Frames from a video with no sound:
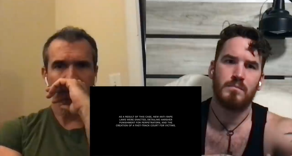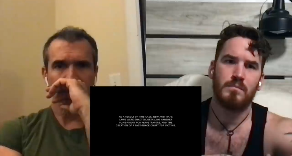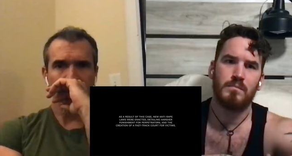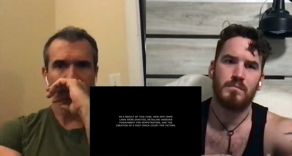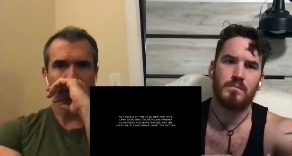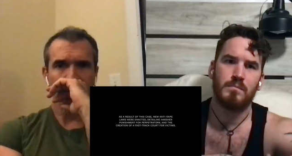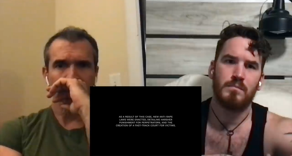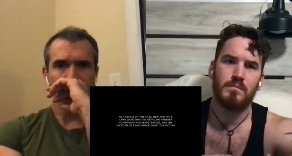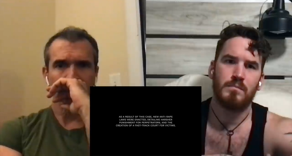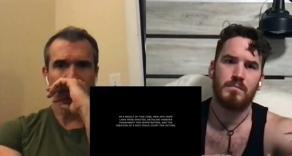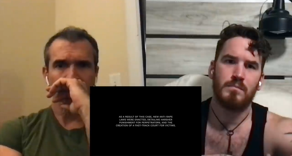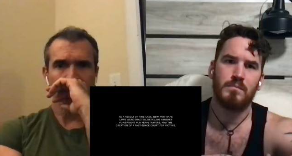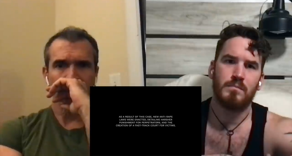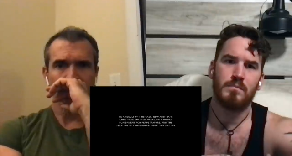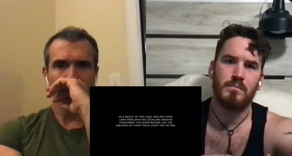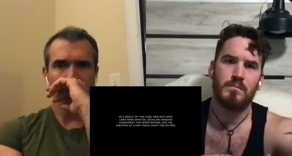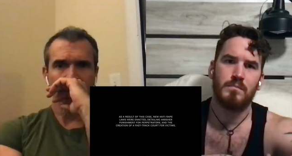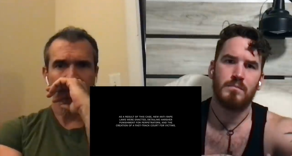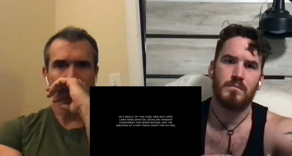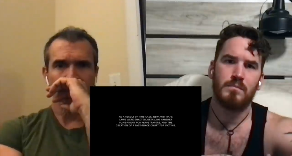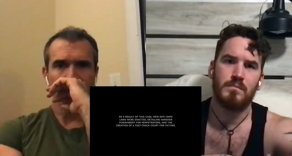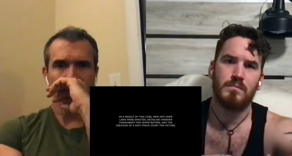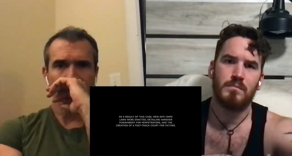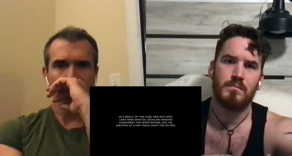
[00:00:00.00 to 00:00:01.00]

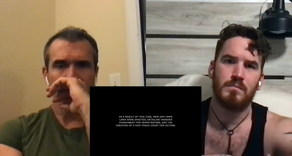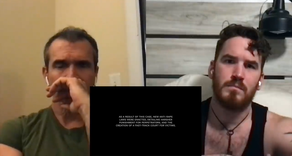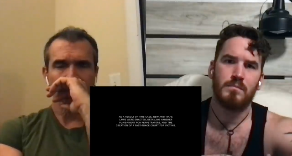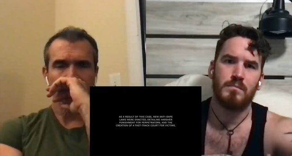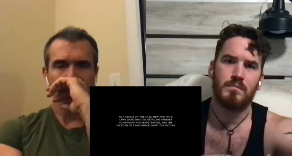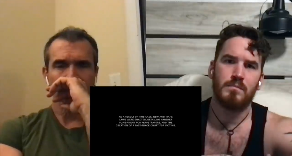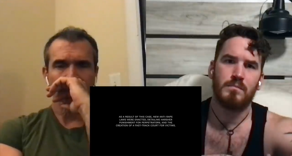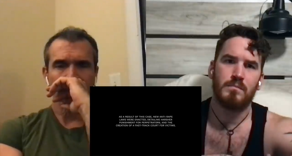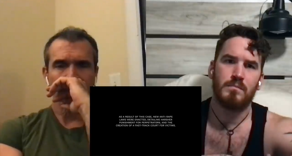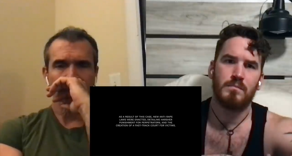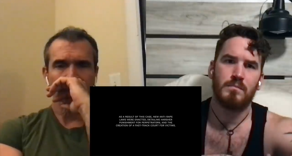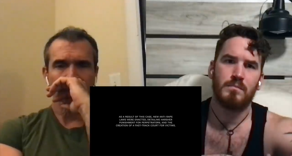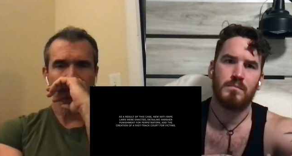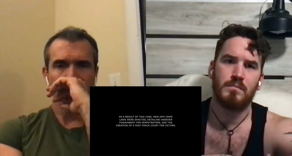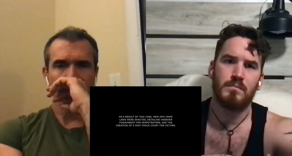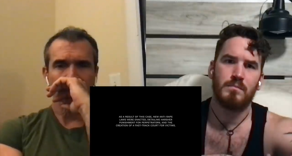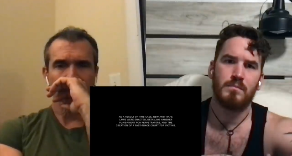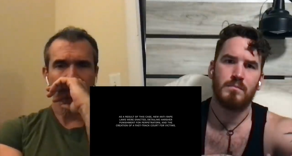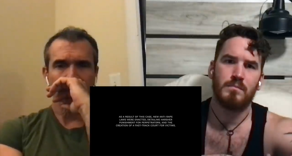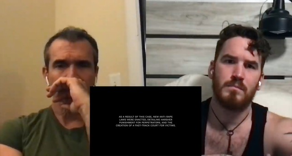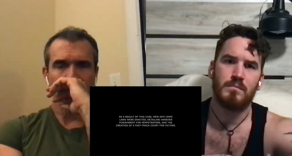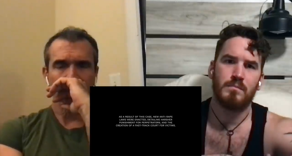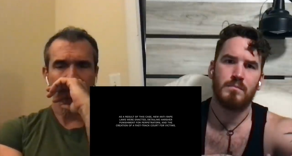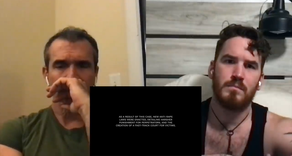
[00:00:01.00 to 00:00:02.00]

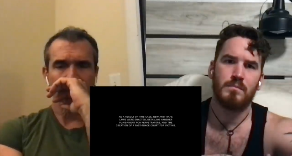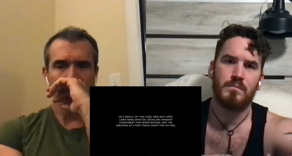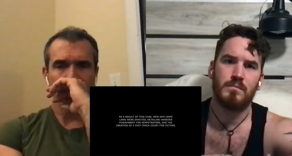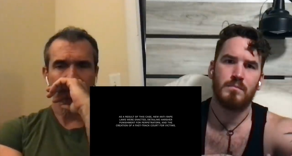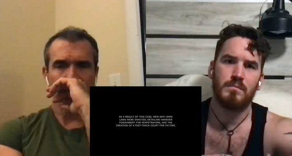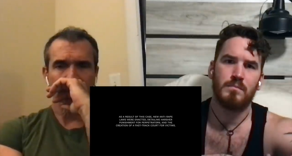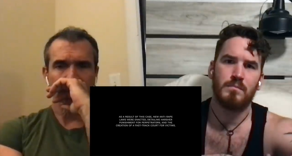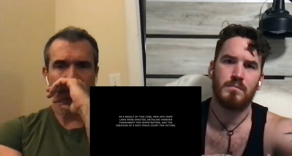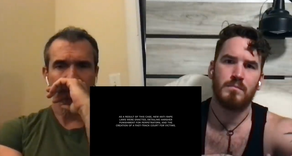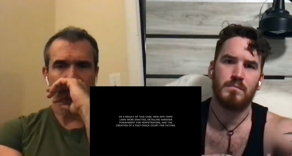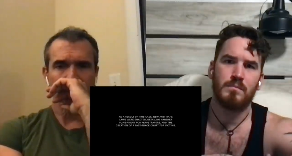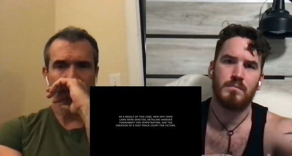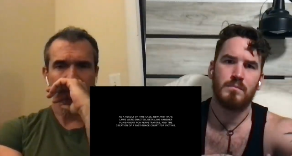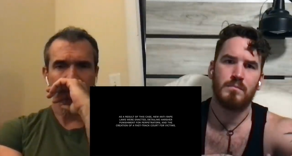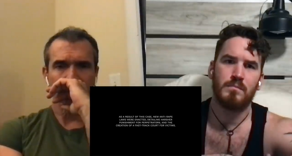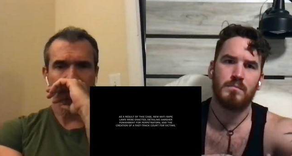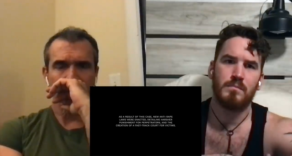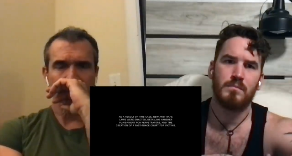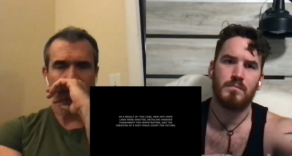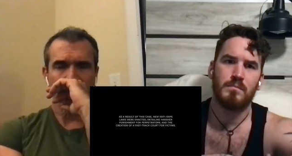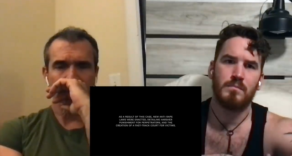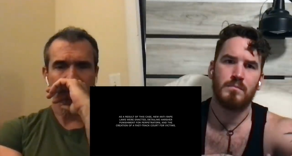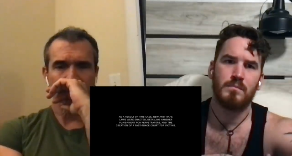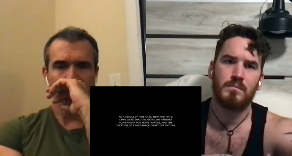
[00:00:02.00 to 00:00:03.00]

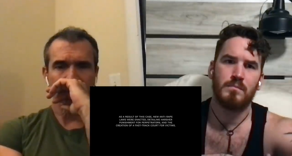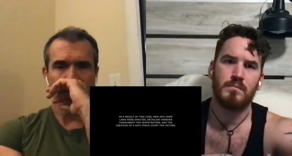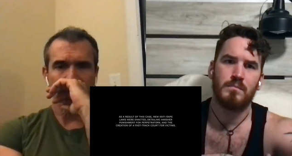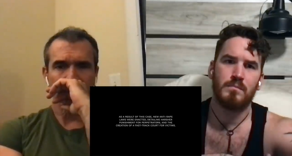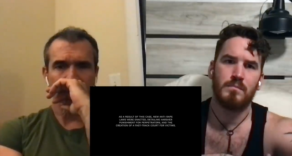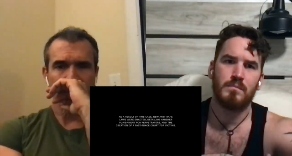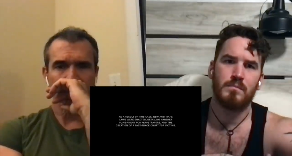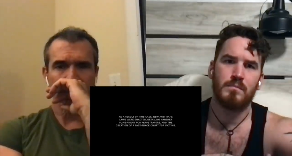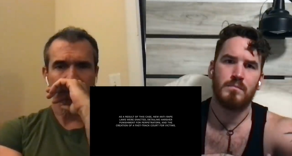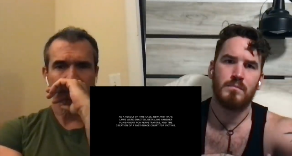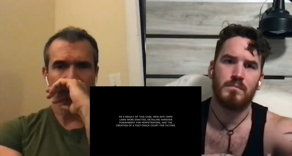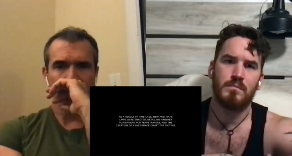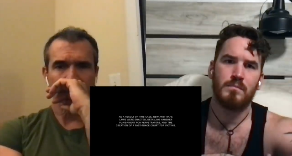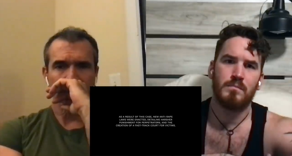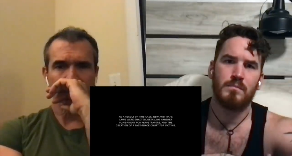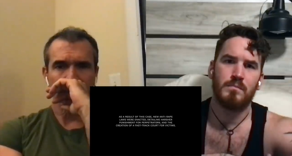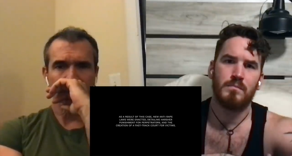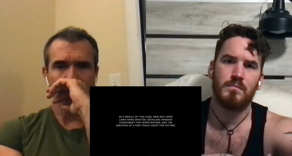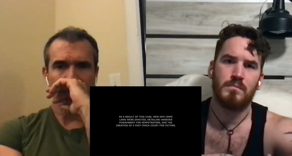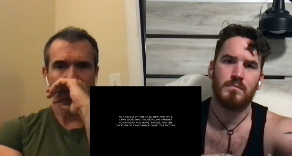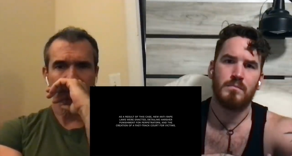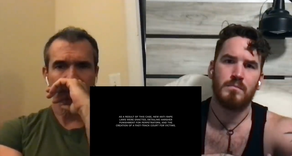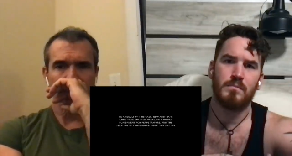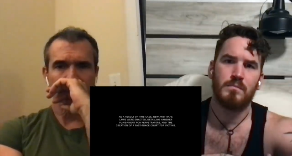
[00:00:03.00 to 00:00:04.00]

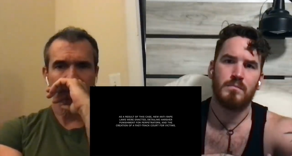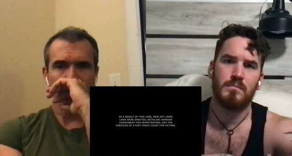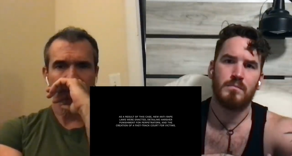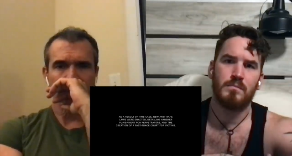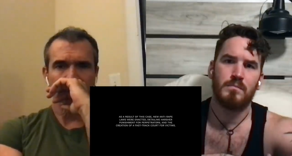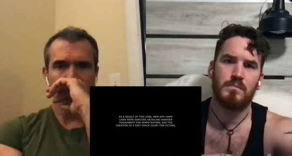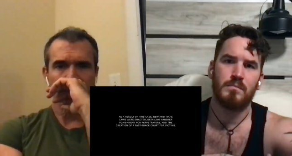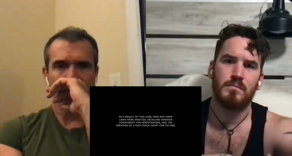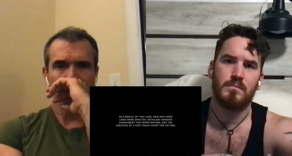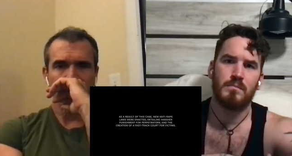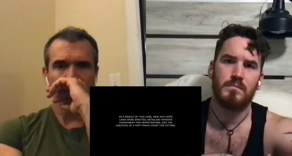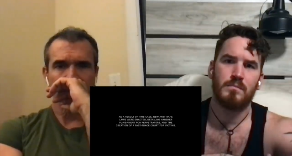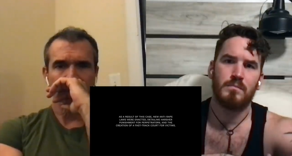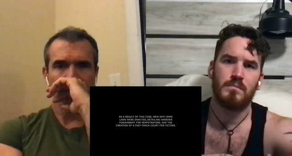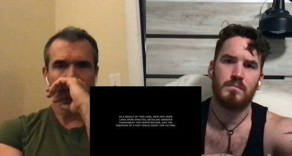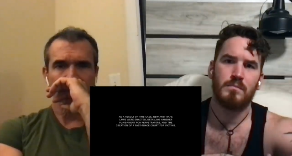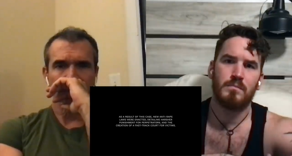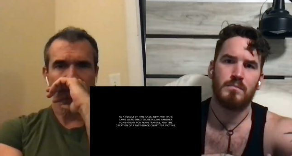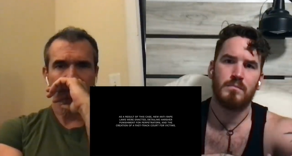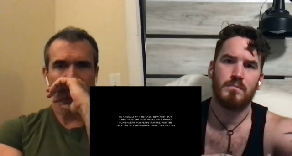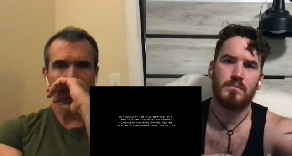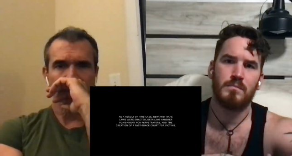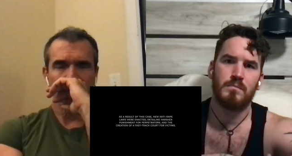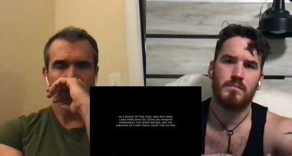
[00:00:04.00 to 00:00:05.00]

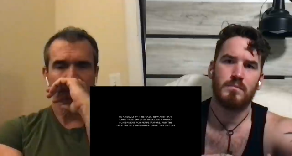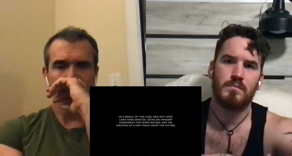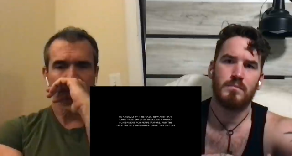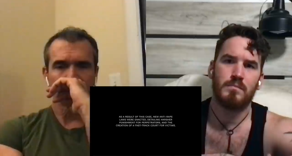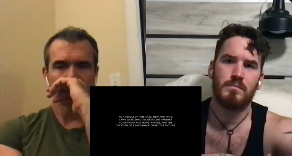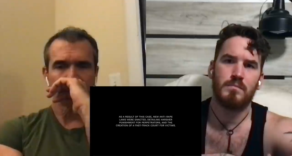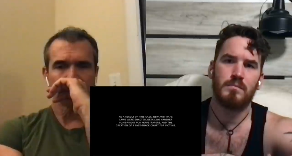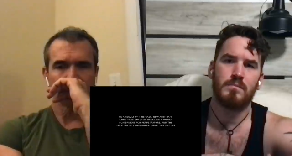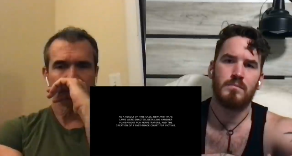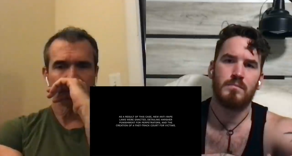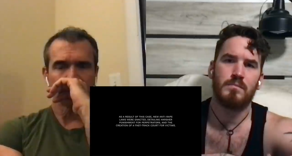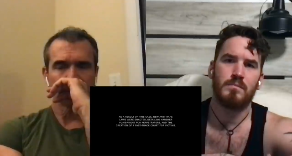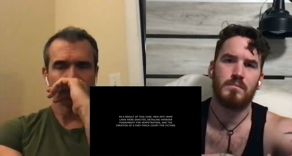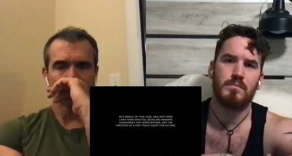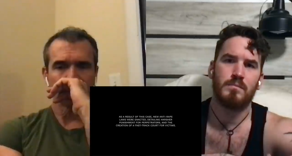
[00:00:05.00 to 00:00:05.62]
No one is speaking in this clip.